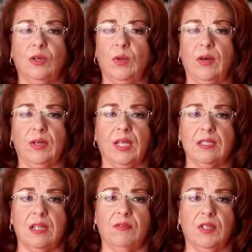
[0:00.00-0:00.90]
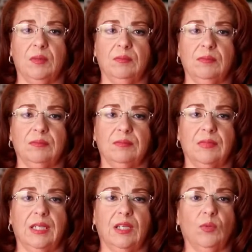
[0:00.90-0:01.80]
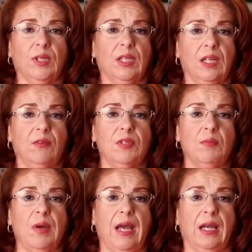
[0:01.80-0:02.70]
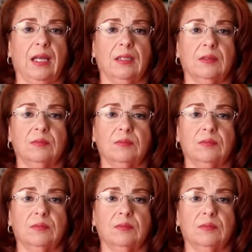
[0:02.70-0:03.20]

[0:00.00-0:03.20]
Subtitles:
Oh, how kids loved him, and they really loved him back.